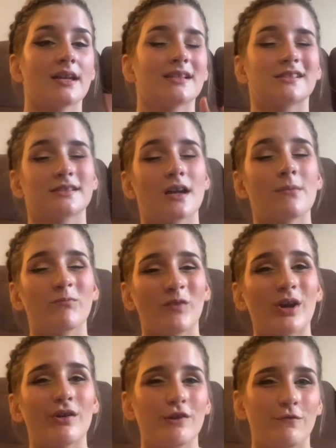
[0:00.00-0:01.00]
Some
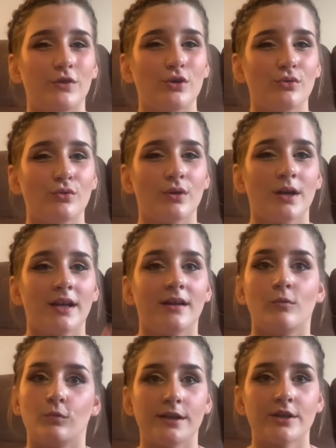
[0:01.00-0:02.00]
very few
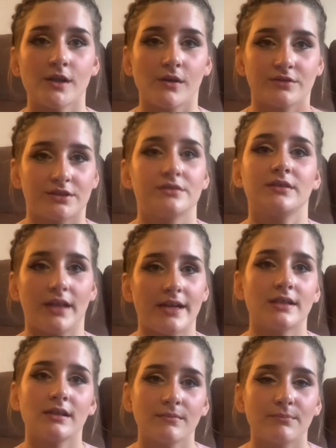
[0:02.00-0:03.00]
weirdos
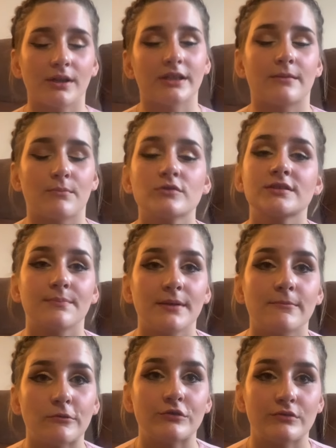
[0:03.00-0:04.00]
like him, but like most of the
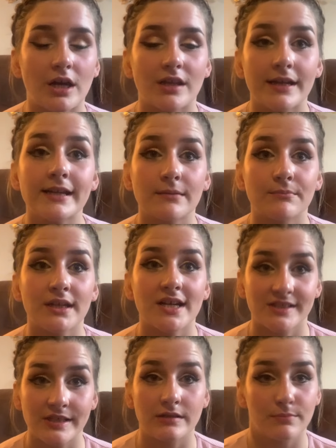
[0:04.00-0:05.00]
people do not like him
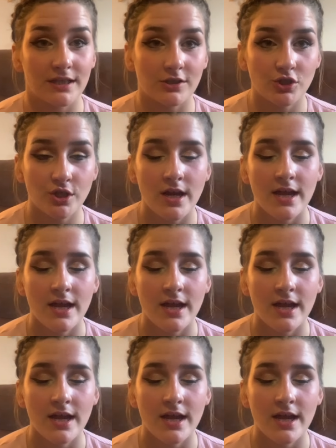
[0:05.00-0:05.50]
because he's a bitch.